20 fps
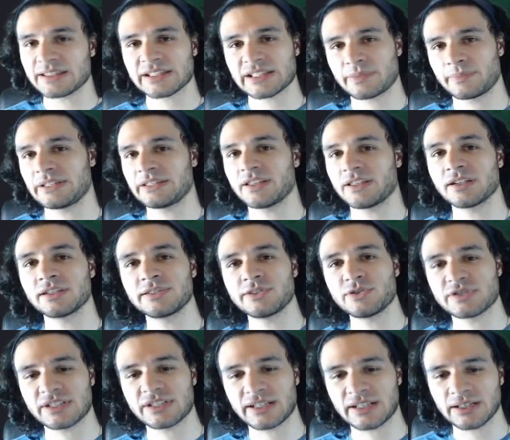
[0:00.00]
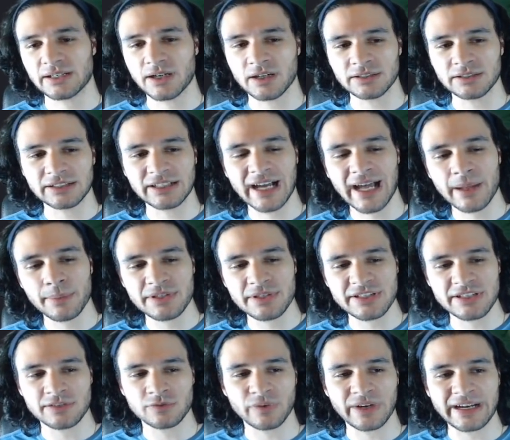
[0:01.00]
can be done using
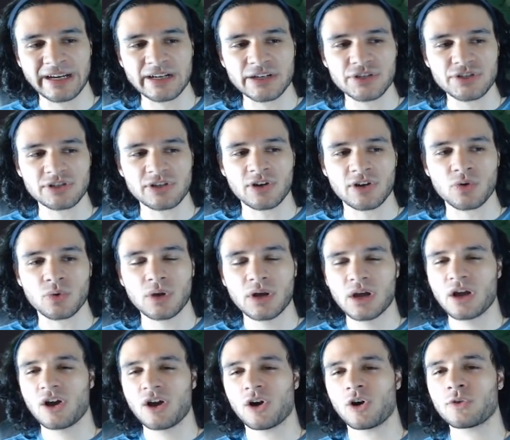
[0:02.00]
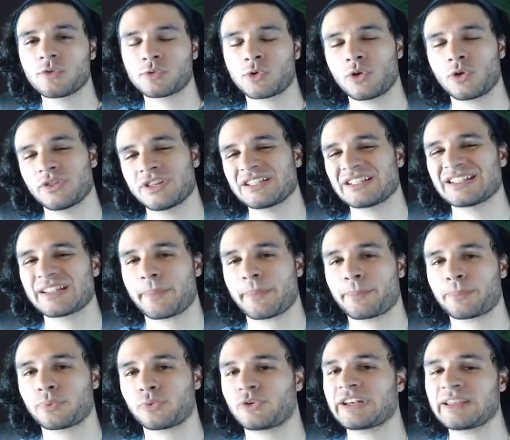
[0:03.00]
uncommons and rares. So overall, this is a
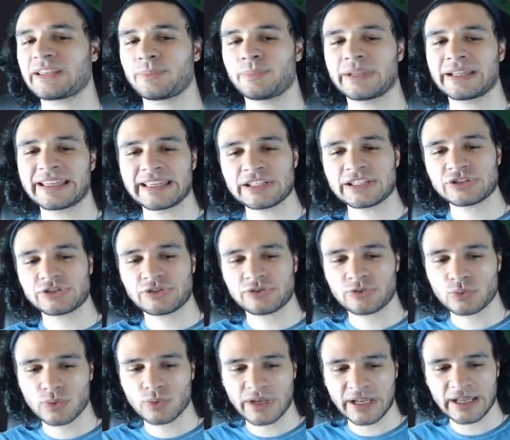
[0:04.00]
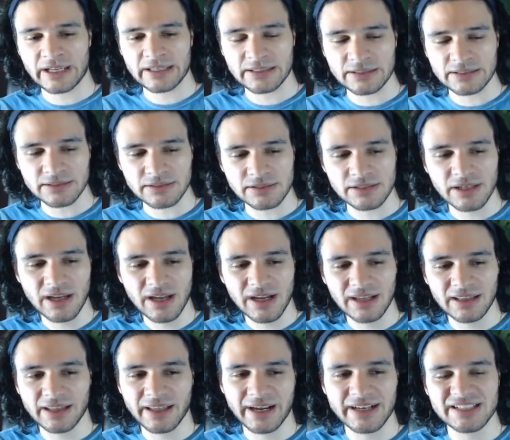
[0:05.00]
pretty big issue. And
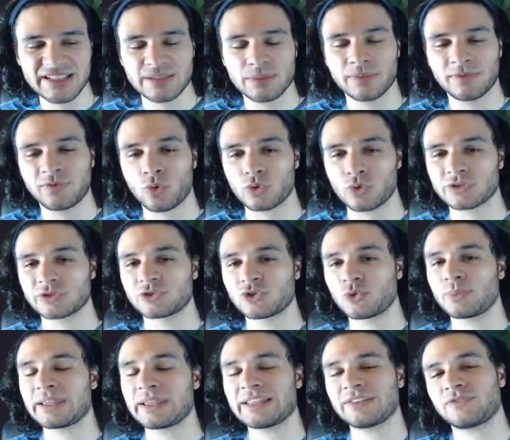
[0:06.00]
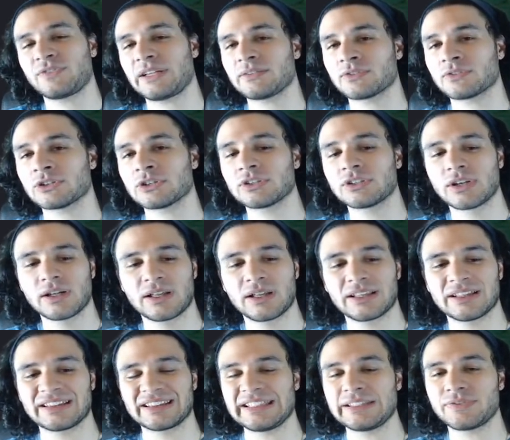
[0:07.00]
like I said before, do me a favor.
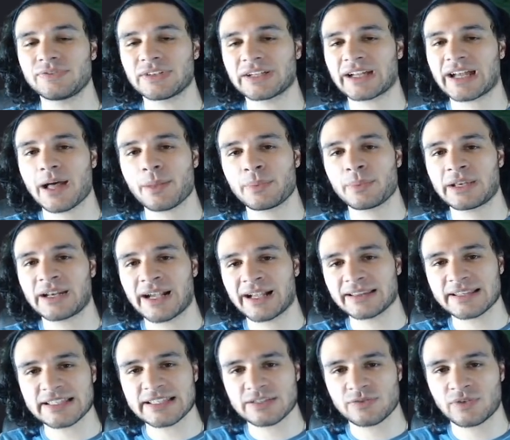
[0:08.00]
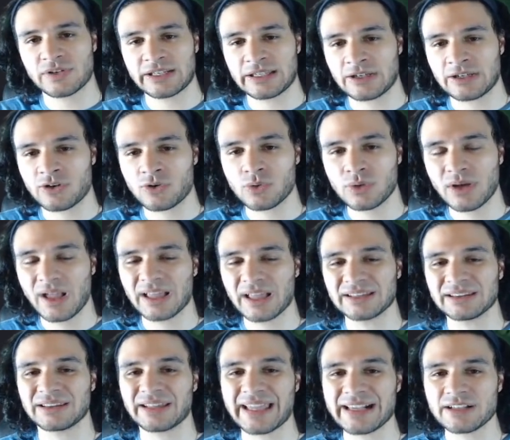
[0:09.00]
Leave a comment on this video,
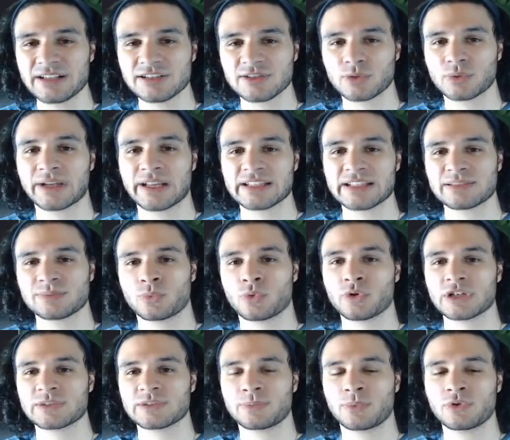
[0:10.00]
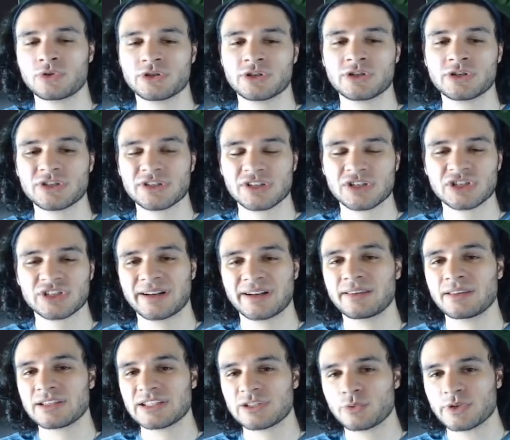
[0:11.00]
like so it gets more exposure, share
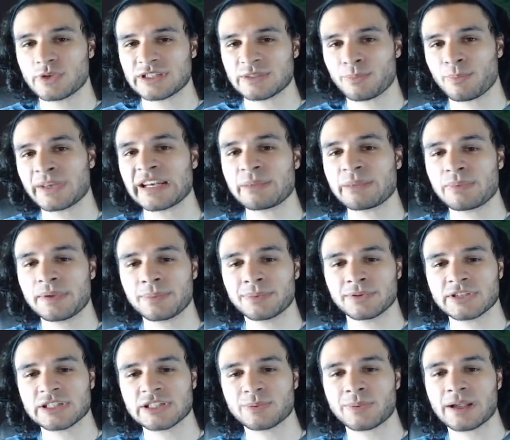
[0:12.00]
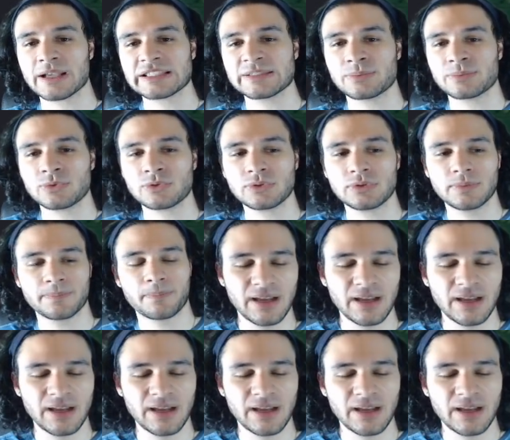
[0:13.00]
this to as many people as possible.